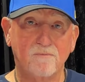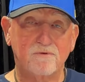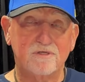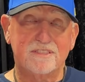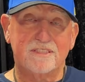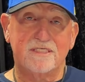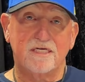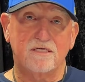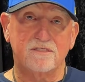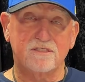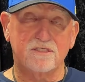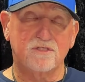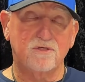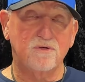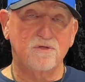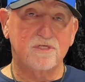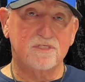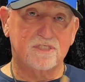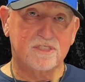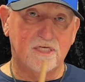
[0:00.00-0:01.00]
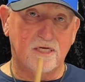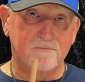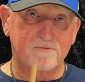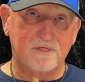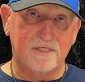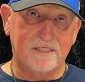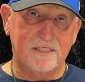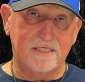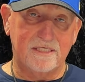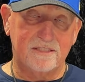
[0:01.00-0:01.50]
which tells us who the
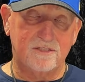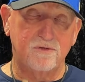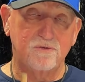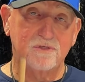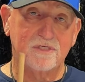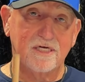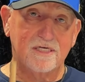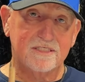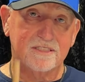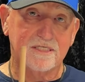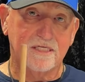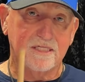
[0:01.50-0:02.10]
subject is, who does the